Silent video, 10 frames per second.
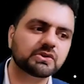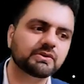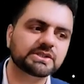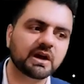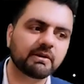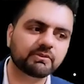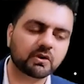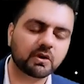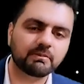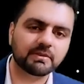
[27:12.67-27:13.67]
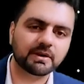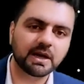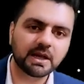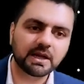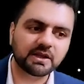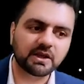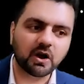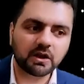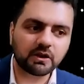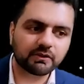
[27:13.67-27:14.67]
comes from the
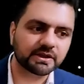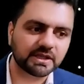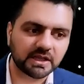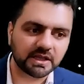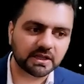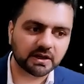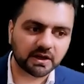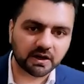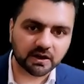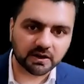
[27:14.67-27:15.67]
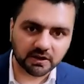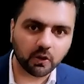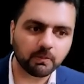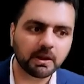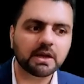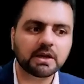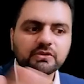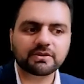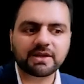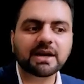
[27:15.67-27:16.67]
all over the globe. So
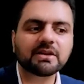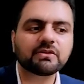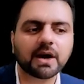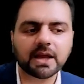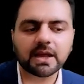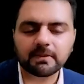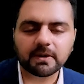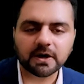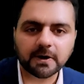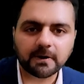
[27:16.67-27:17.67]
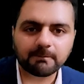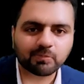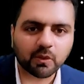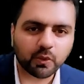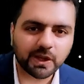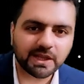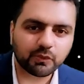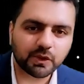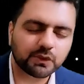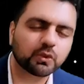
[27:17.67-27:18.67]
that is why
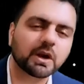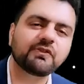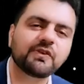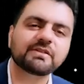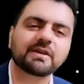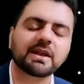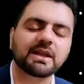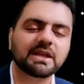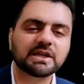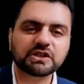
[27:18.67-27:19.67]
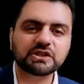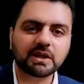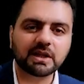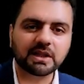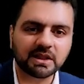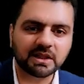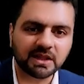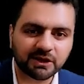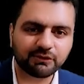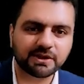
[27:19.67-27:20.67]
we do not face any
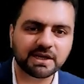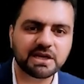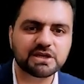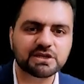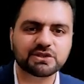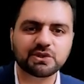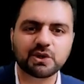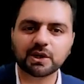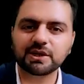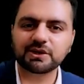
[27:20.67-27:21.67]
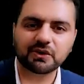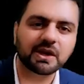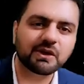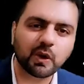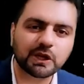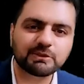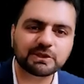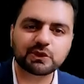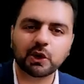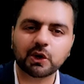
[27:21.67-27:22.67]
liquidity issue or the trading volume
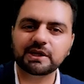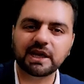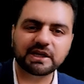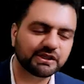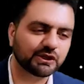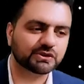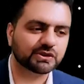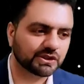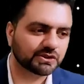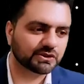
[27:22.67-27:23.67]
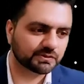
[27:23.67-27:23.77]
issue or the execution issue.